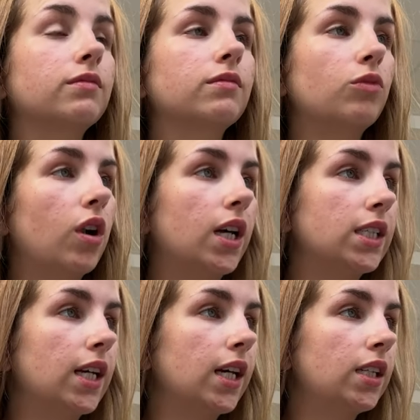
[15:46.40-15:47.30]
what I
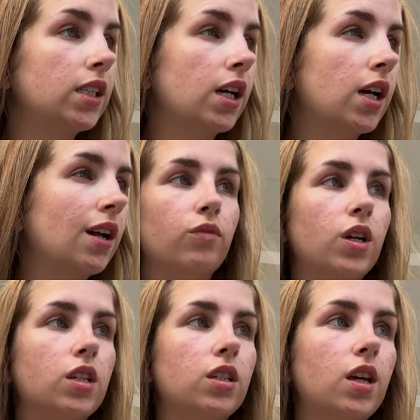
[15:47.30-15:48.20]
did,
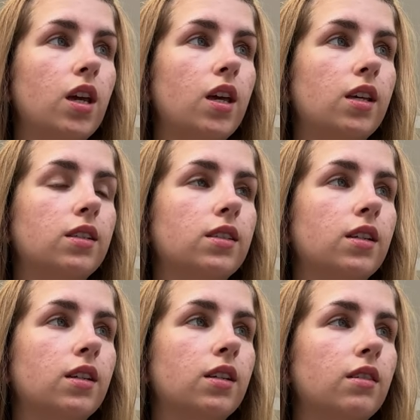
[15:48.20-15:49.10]
which is,
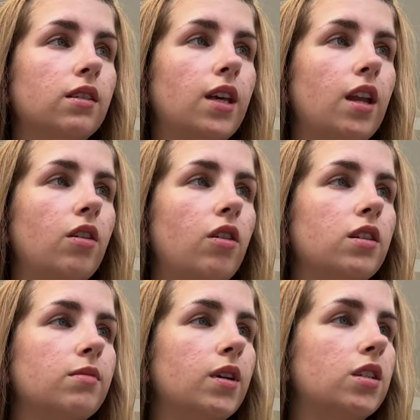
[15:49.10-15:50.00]
yeah, not
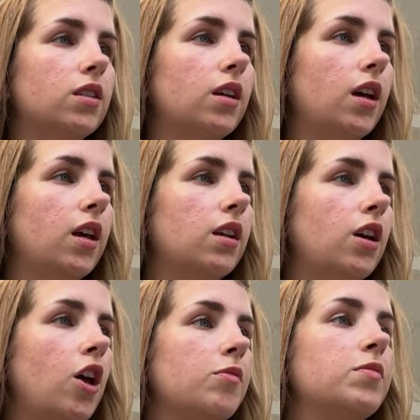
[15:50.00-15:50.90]
as much as I had
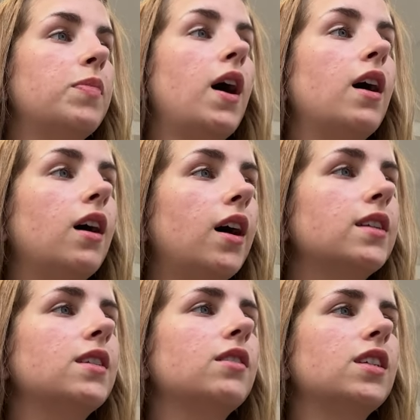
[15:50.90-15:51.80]
hoped, but I
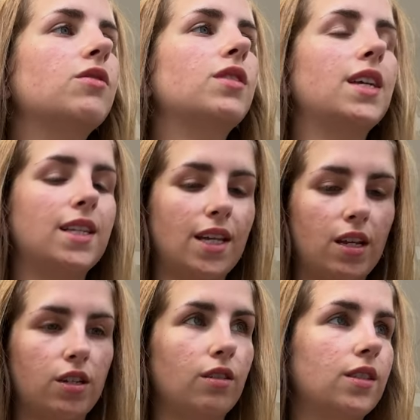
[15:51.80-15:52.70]
still did all the
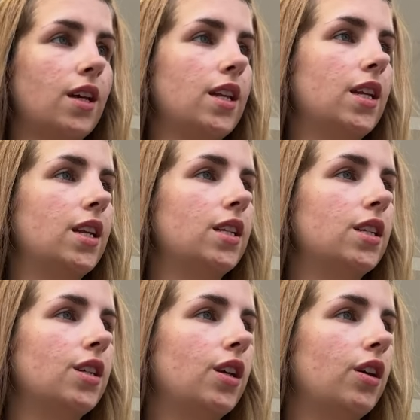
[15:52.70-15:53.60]
essentials that I needed
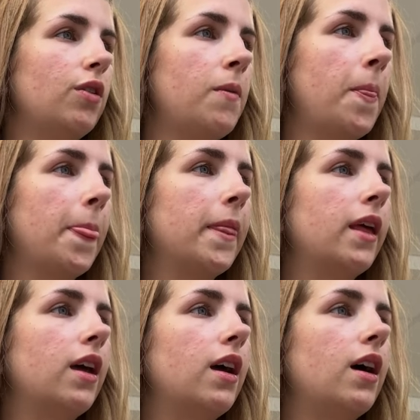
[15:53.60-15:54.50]
to do.
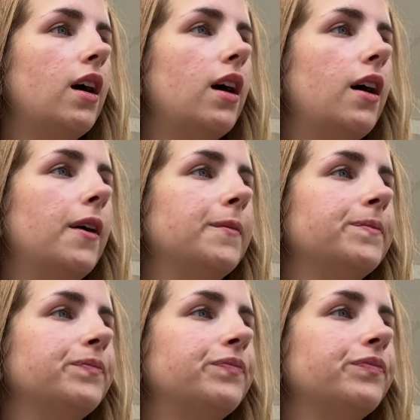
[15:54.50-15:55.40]

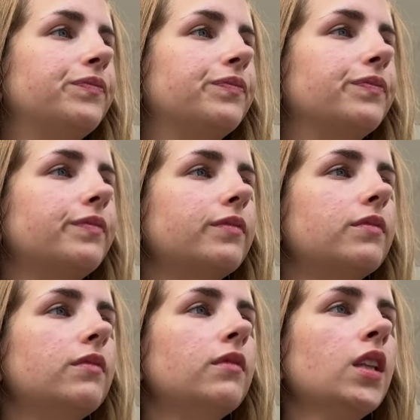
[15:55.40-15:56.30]
Um,
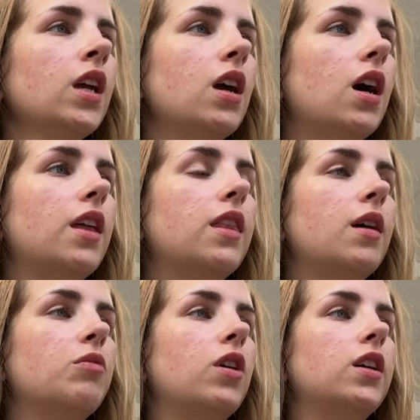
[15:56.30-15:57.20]
and
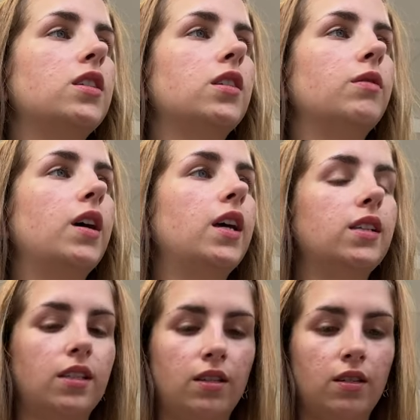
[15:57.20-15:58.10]
then what I do is
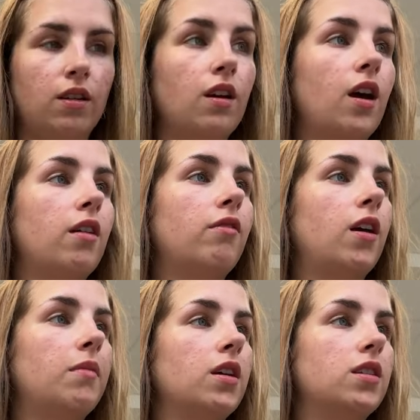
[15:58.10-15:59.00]
I
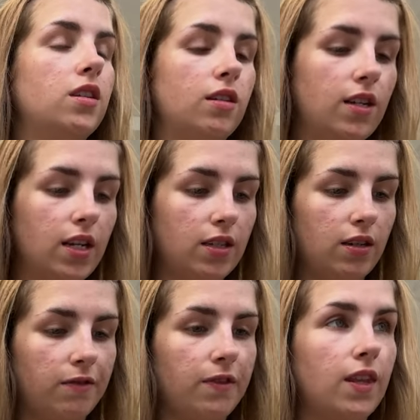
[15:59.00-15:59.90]
write my to-do list
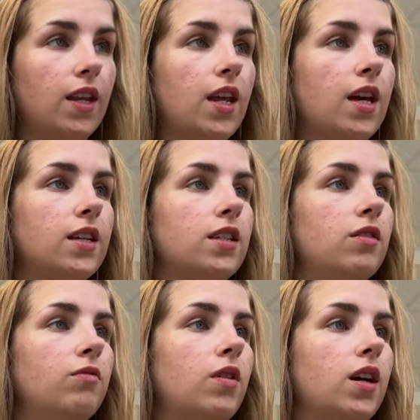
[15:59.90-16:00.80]
for the next
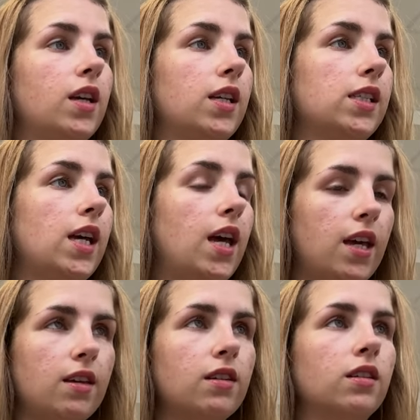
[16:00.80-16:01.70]
working day